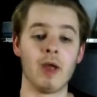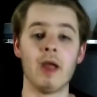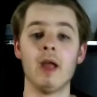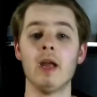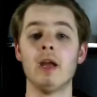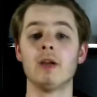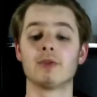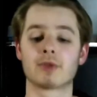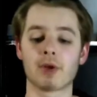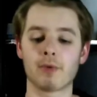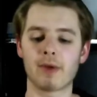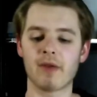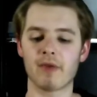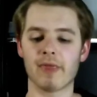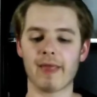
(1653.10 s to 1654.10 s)
So
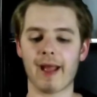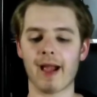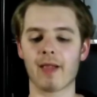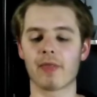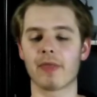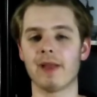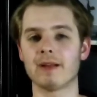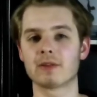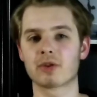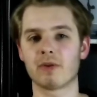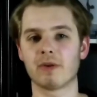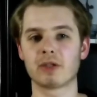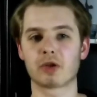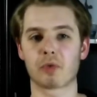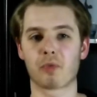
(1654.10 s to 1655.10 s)
given that, that is going
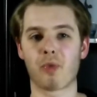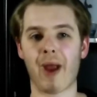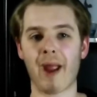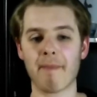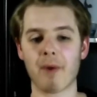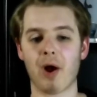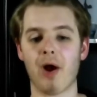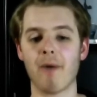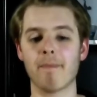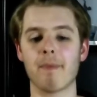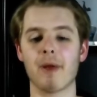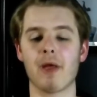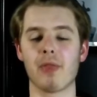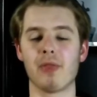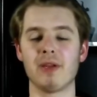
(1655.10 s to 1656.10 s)
to wrap up
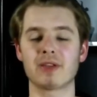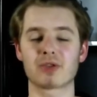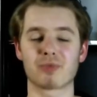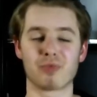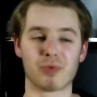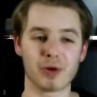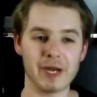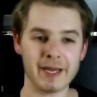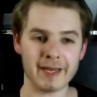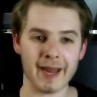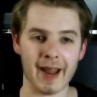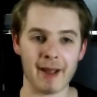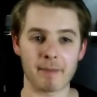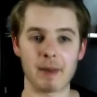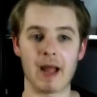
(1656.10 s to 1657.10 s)
this
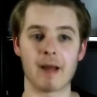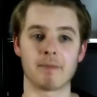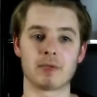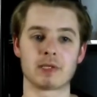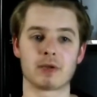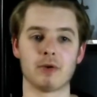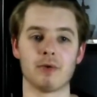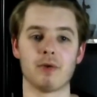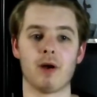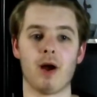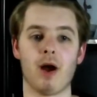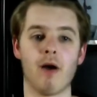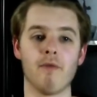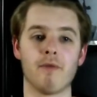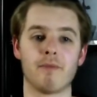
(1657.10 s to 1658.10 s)
recap episode
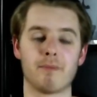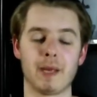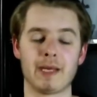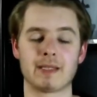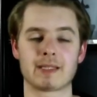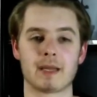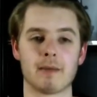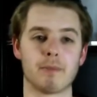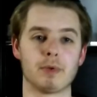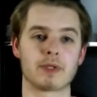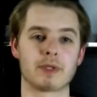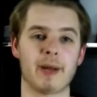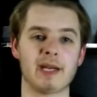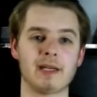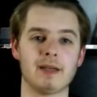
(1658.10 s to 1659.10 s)
of Pigskin
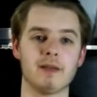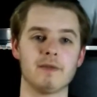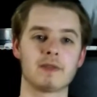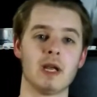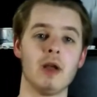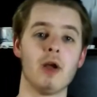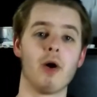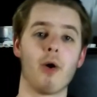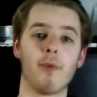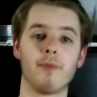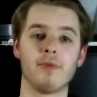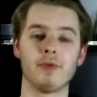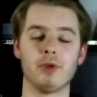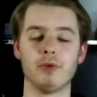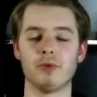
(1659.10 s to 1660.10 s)
Perspectives.
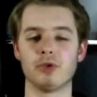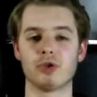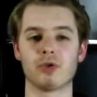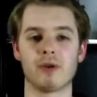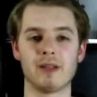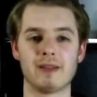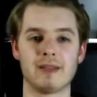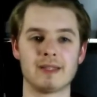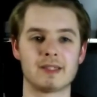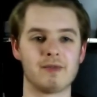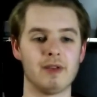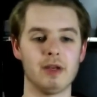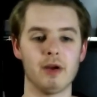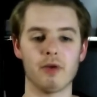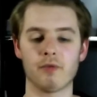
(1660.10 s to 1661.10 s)
Hopefully you enjoyed this
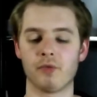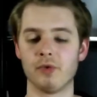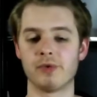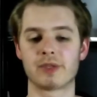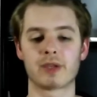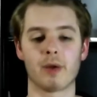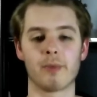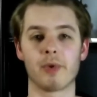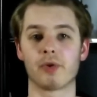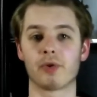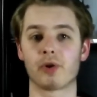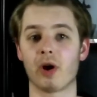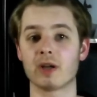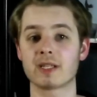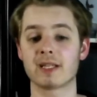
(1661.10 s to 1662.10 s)
video. If you stumbled
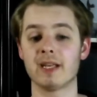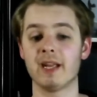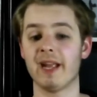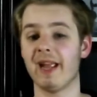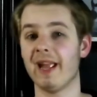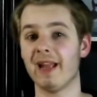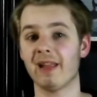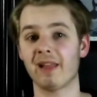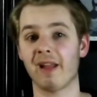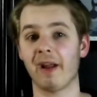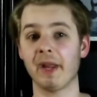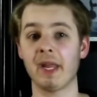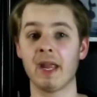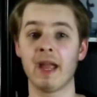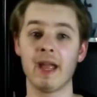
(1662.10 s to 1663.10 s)
across it, hit
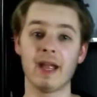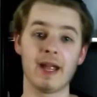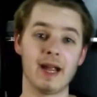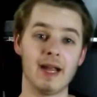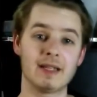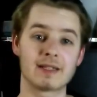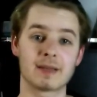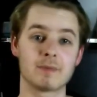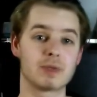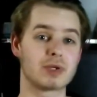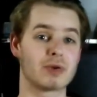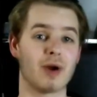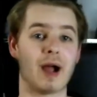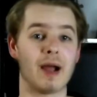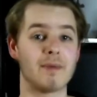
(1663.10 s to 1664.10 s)
like, hit
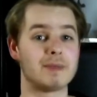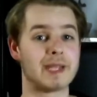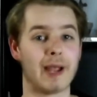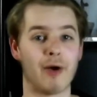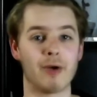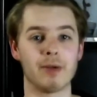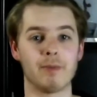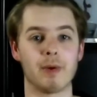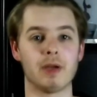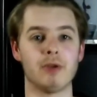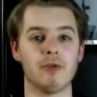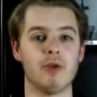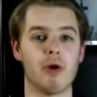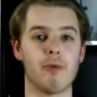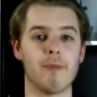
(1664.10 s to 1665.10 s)
subscribe, tell anybody you
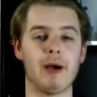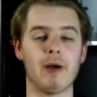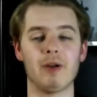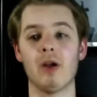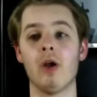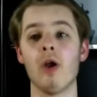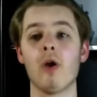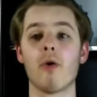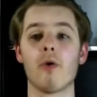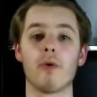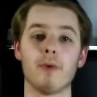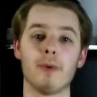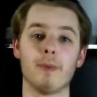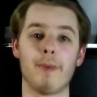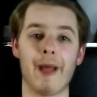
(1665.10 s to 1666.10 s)
know about it. We'll
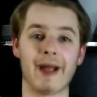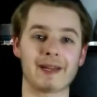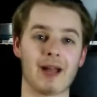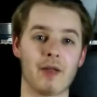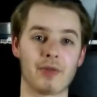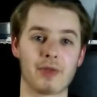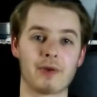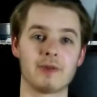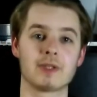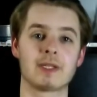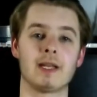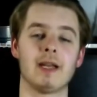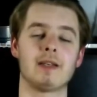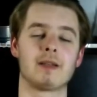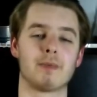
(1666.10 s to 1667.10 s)
be back on
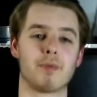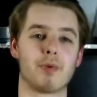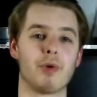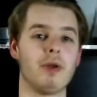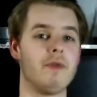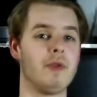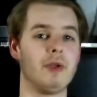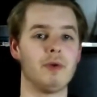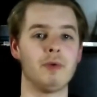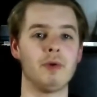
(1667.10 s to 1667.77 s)
Thursday to preview